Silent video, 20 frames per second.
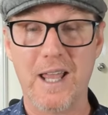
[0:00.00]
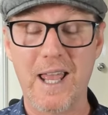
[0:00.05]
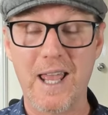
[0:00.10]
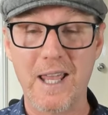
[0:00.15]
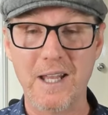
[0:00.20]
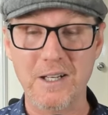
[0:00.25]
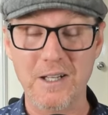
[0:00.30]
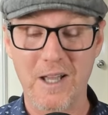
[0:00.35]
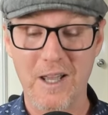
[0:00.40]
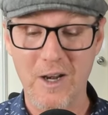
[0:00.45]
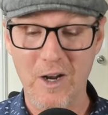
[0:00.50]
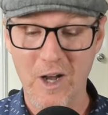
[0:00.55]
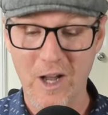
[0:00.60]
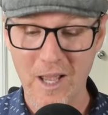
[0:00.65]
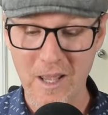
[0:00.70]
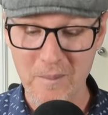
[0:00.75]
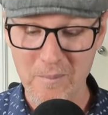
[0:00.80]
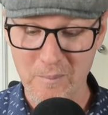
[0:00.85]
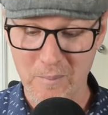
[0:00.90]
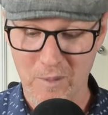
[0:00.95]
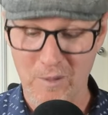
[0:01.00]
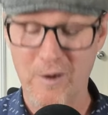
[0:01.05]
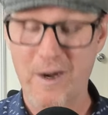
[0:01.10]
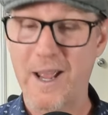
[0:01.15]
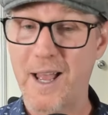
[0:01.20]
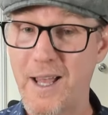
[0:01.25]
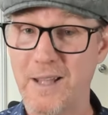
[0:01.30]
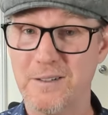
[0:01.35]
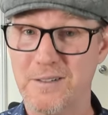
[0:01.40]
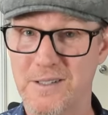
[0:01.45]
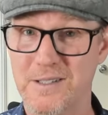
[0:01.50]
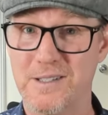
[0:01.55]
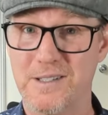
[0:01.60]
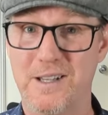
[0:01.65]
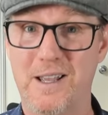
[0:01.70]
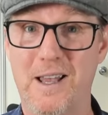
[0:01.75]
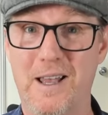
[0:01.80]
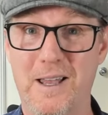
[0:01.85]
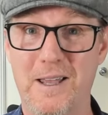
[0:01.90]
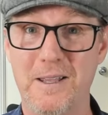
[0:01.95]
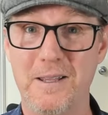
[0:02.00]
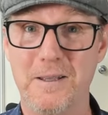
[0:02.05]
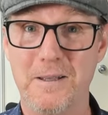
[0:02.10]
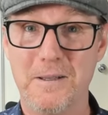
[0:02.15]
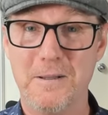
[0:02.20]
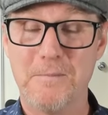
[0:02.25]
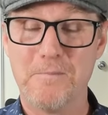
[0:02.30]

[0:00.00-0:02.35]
And, and I am proud to say